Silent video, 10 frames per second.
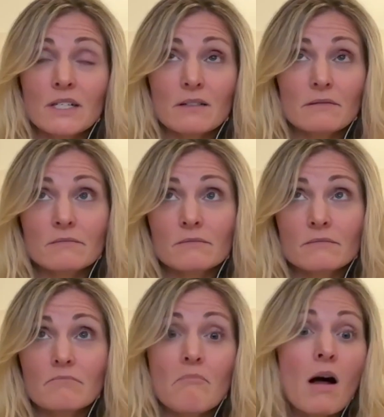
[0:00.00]
know,
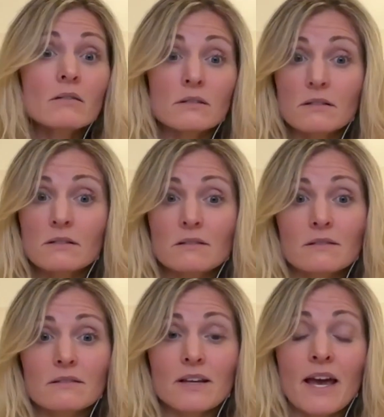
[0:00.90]
months
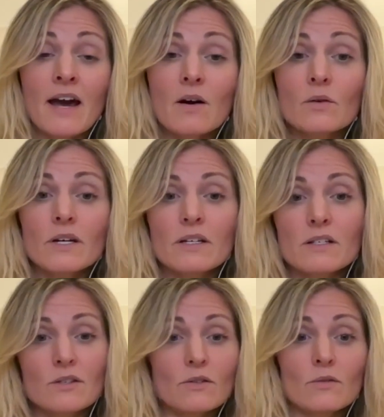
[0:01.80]
out
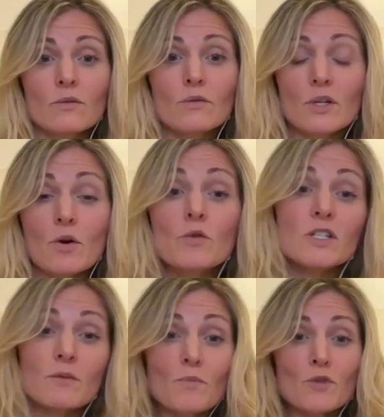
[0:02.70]
into,
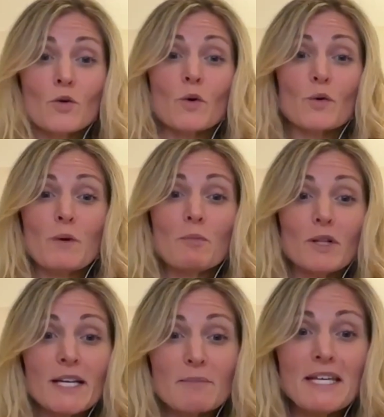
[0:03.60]
to work with people
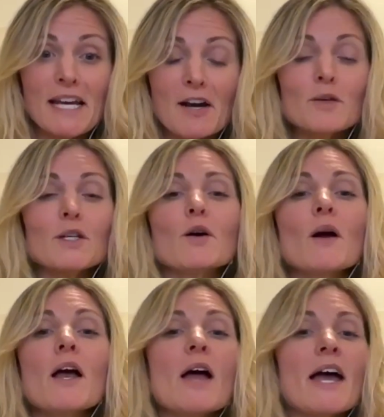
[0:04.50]
like me now,
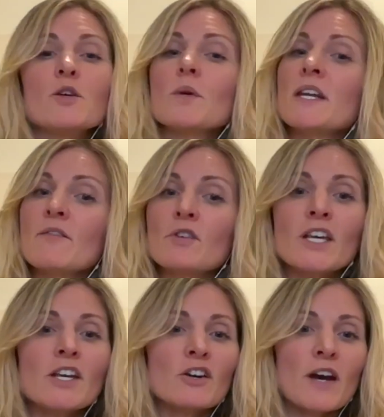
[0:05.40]
and you would never
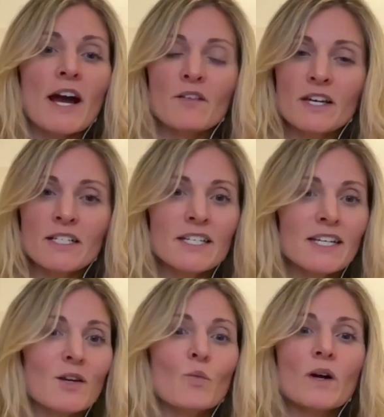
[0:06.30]
hear how they
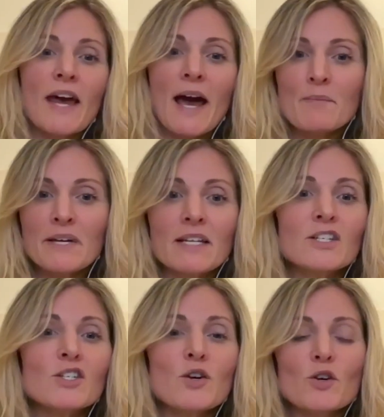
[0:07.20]
did, what
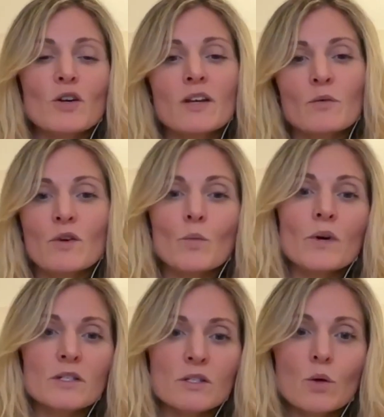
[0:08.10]
happened, there
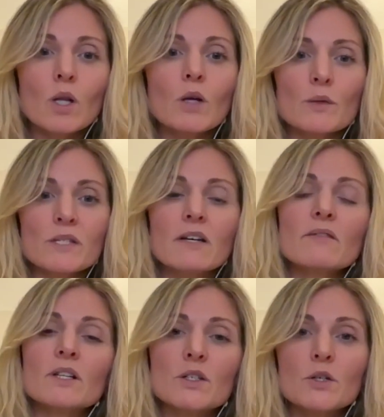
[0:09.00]
was no closing of
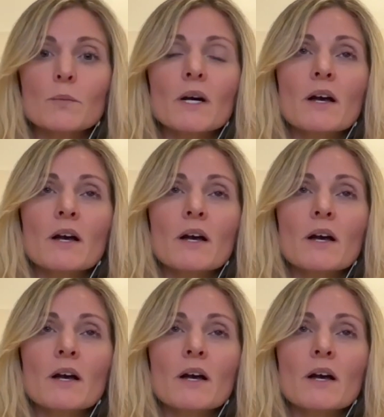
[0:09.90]
the loop.